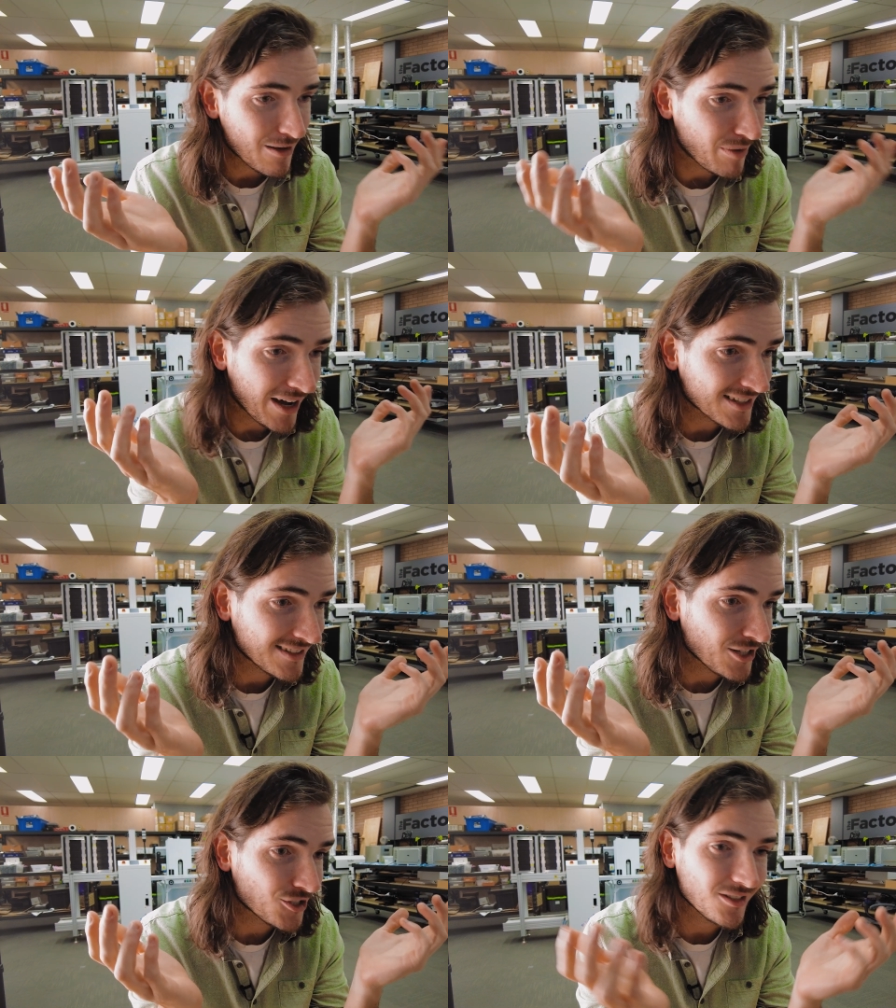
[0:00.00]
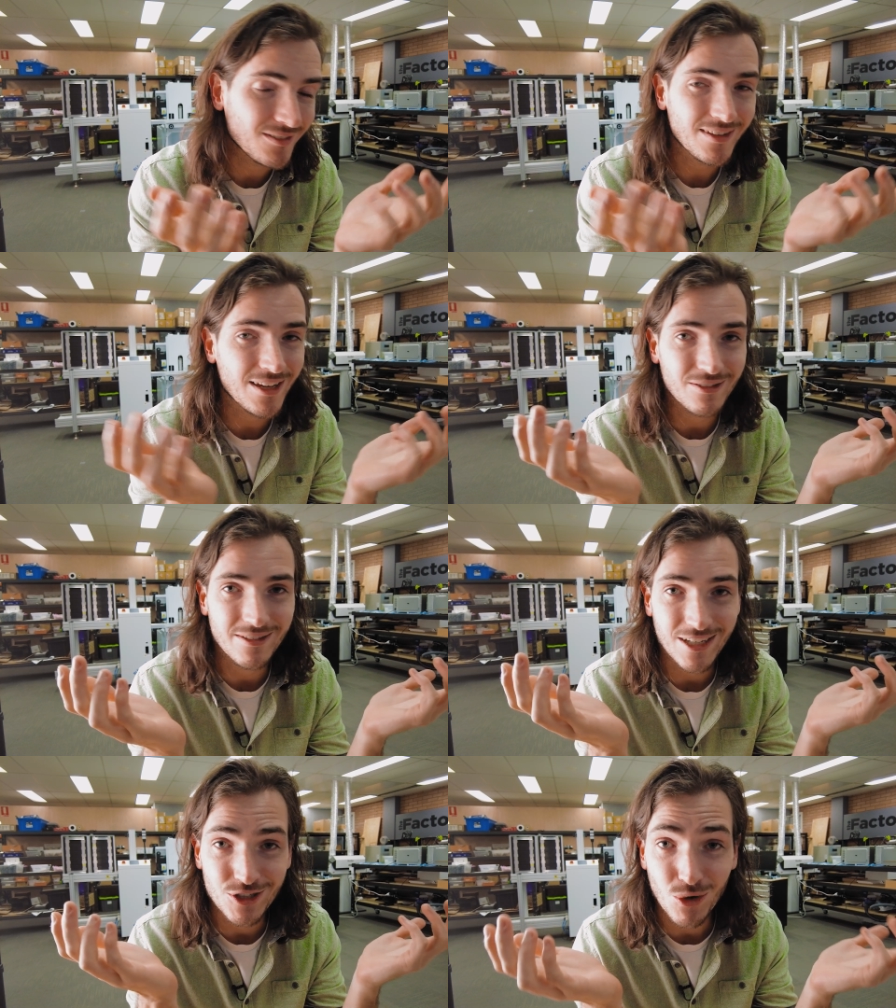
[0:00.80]
By extension,
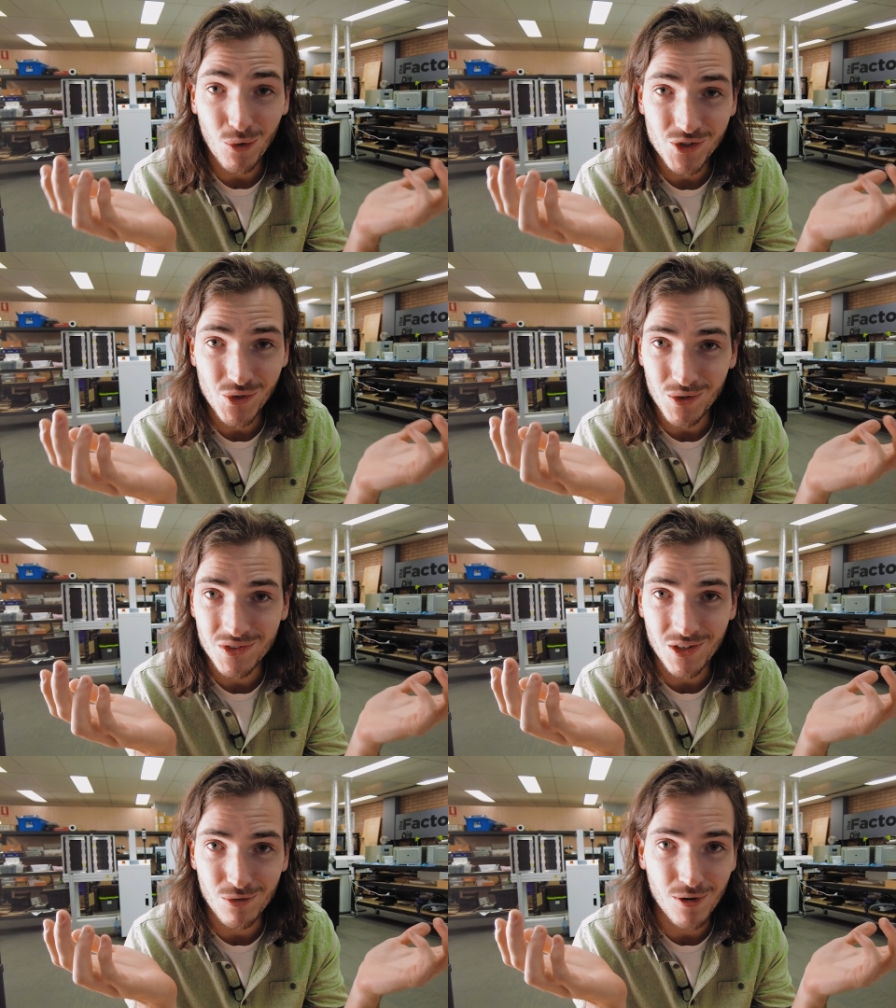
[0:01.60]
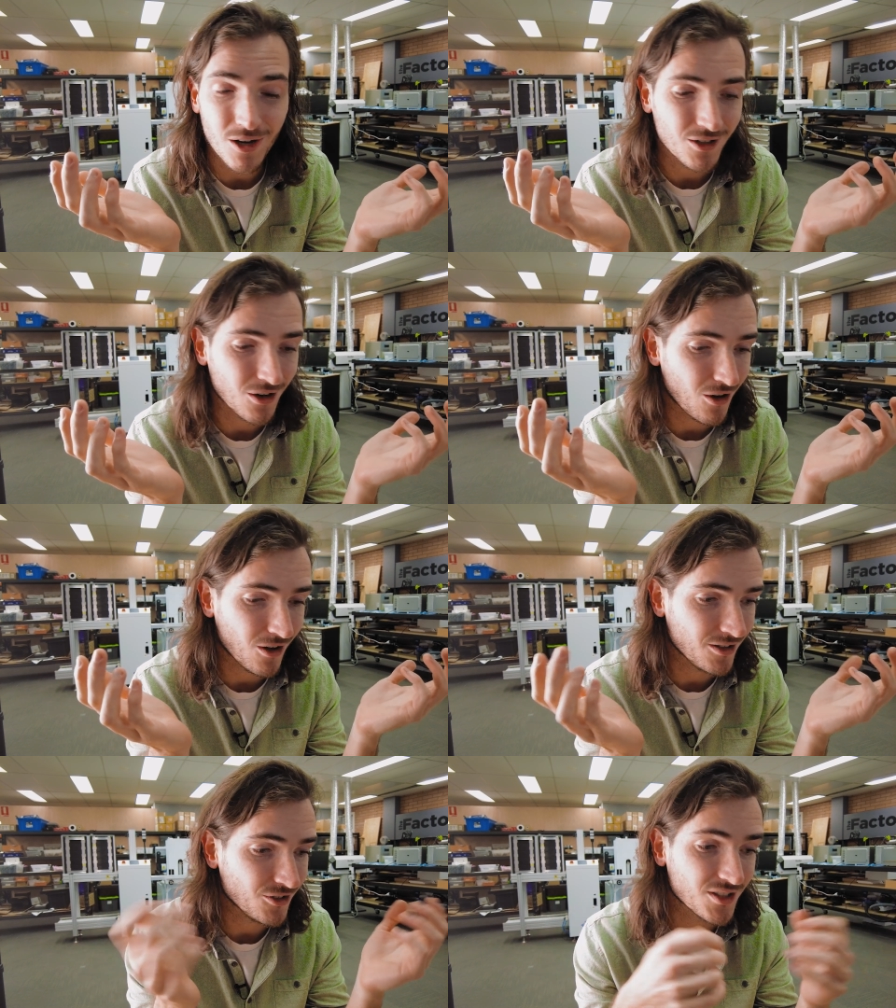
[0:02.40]
they ought to also work
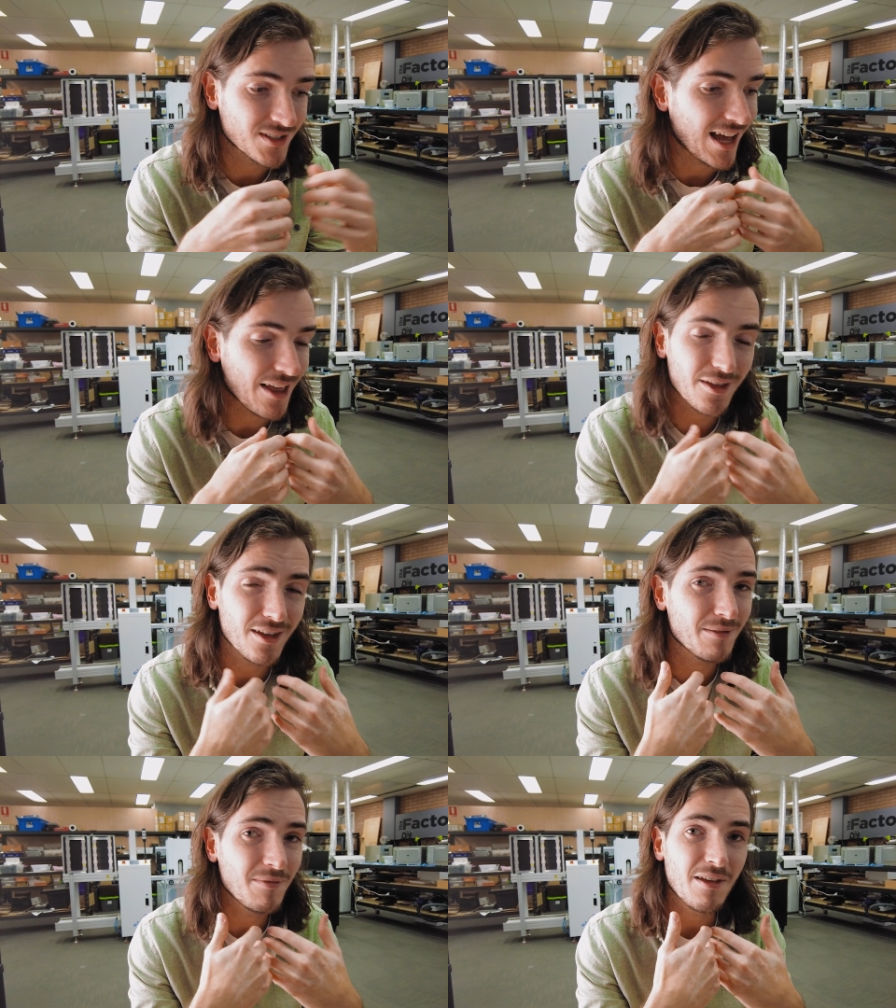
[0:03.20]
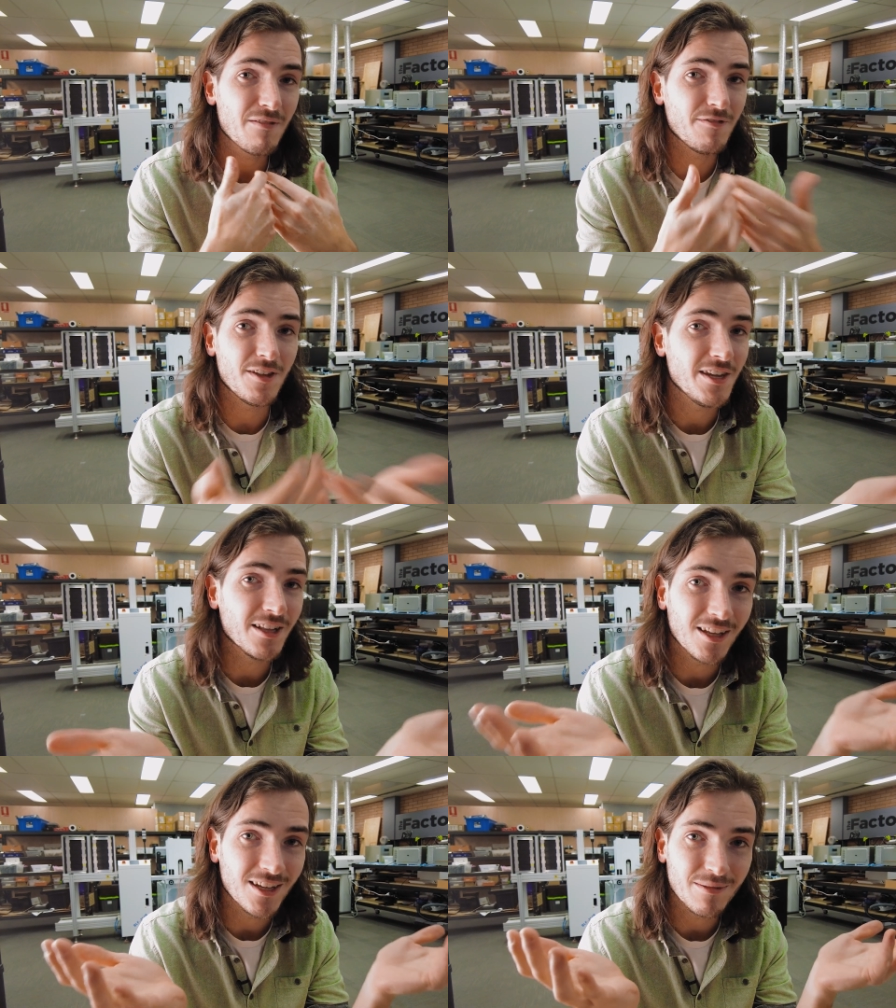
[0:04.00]
on just other
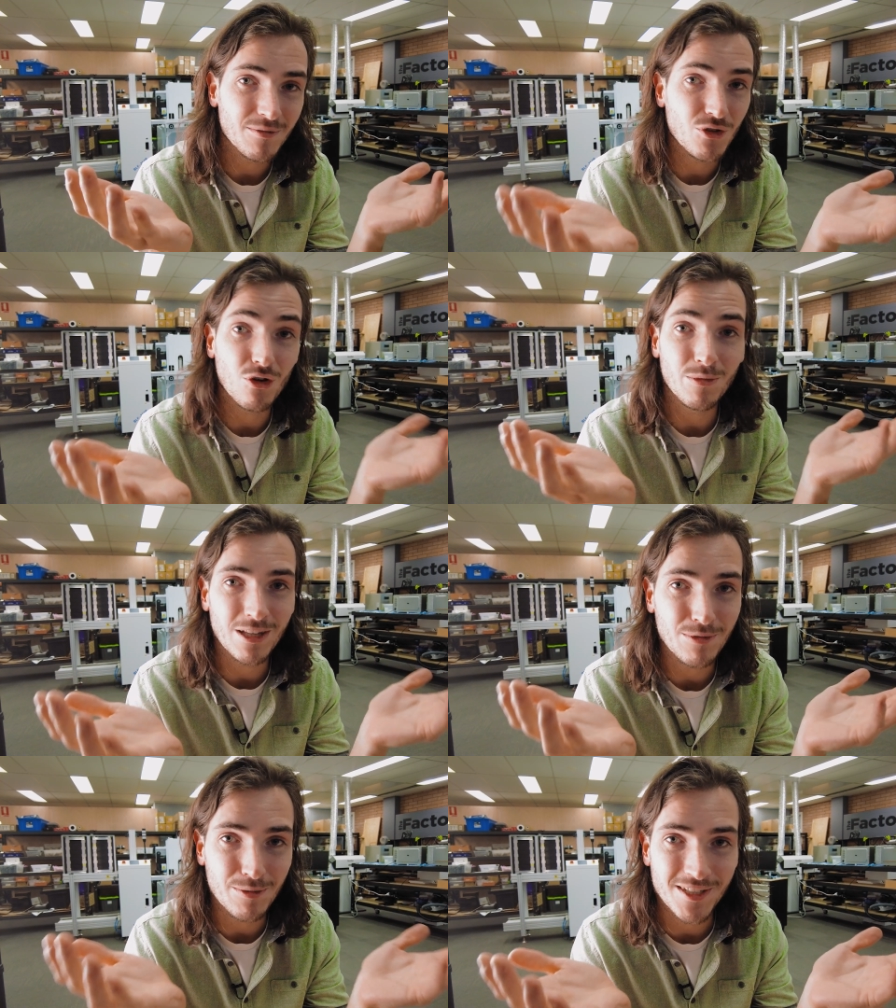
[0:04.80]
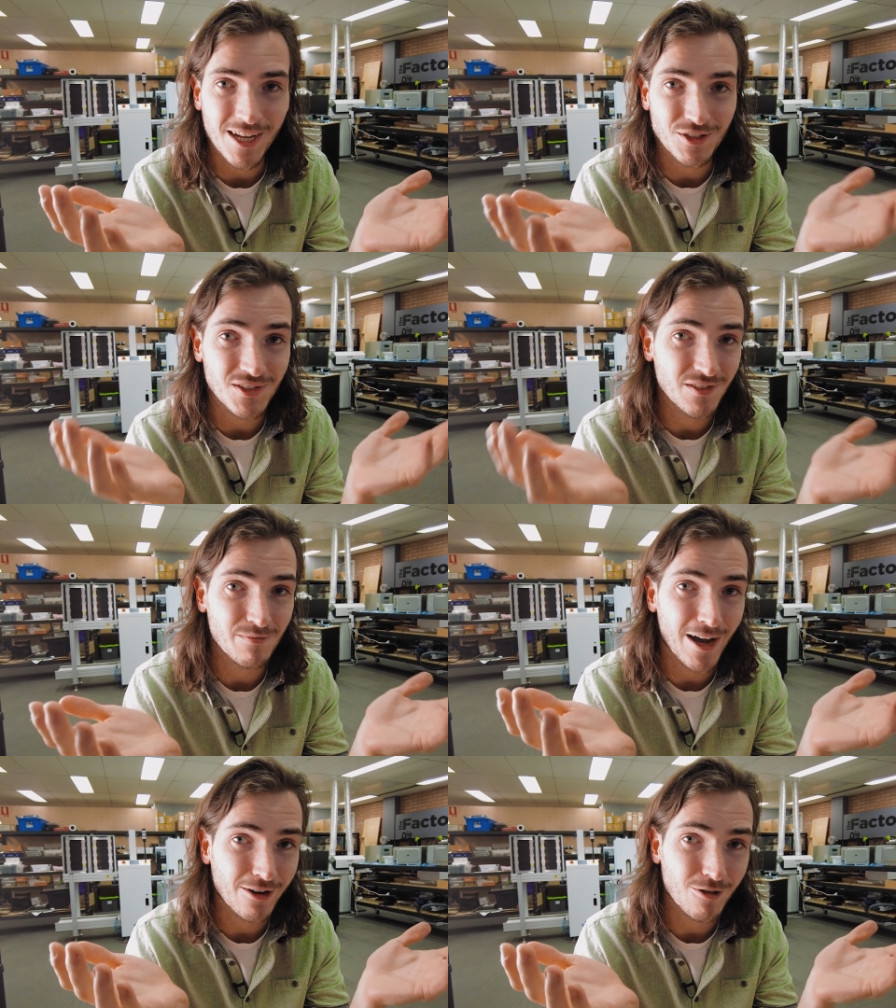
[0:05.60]
vanilla, normal implementations of
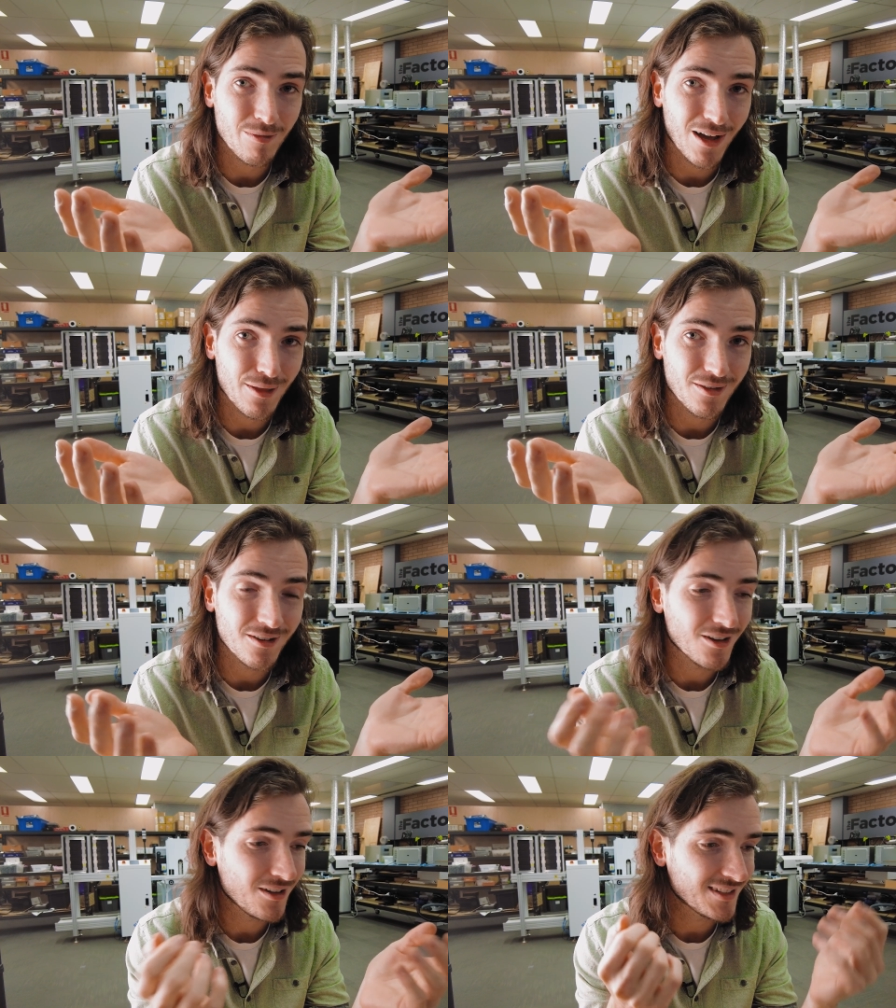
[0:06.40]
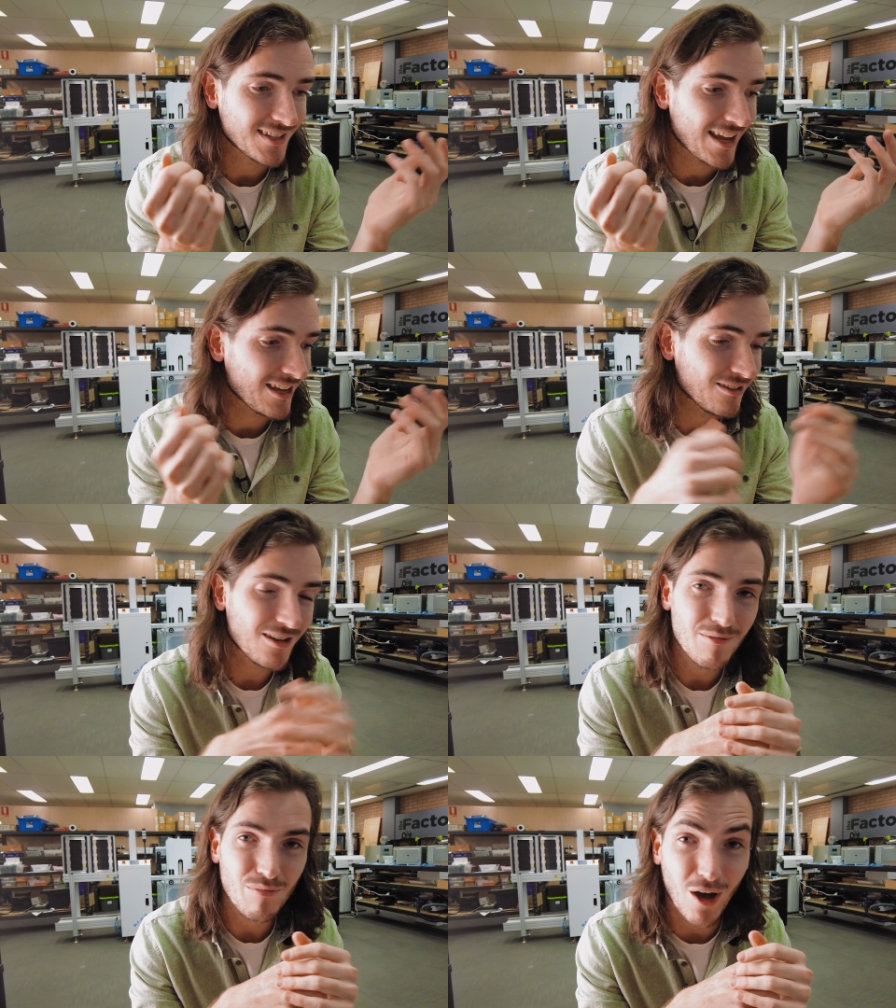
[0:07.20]
MicroPython, say
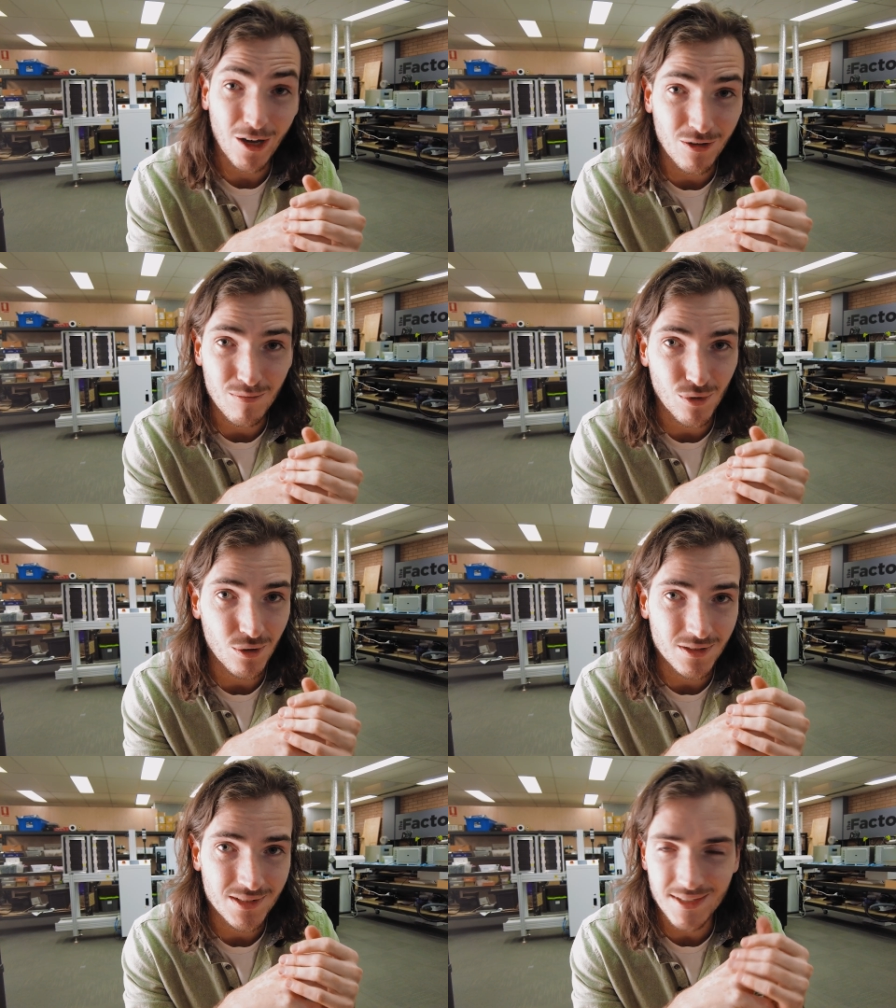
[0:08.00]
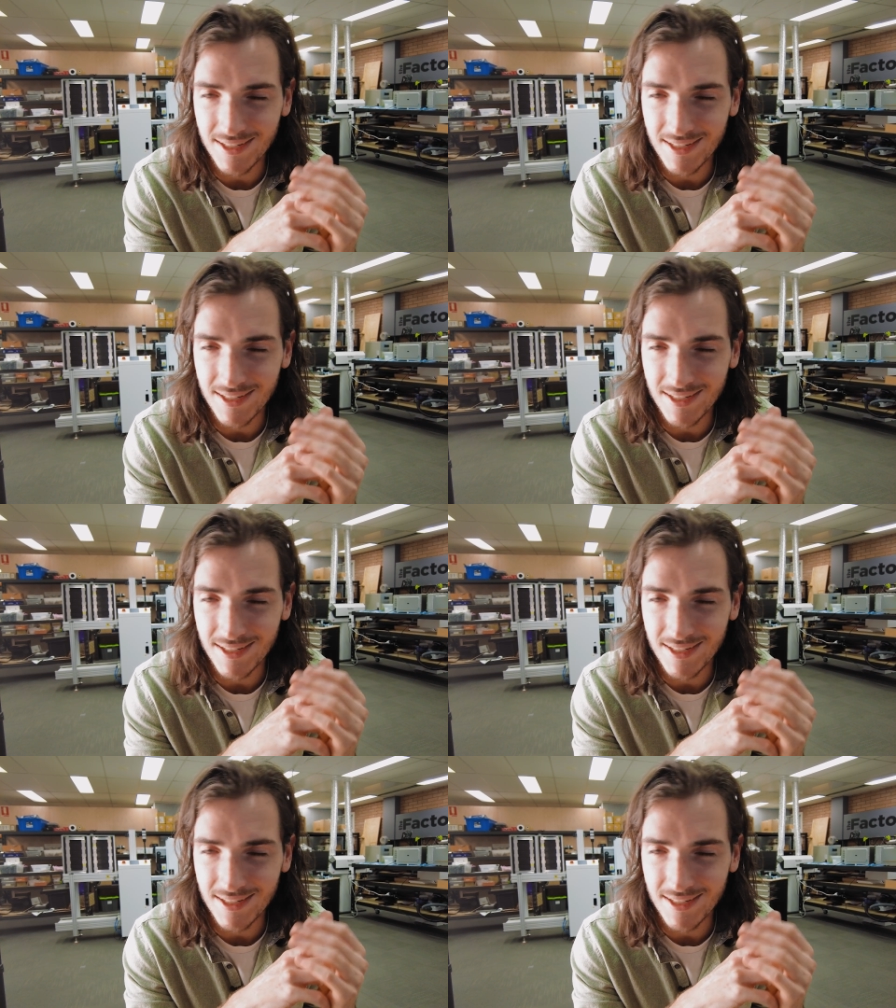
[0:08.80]
PyCon boards,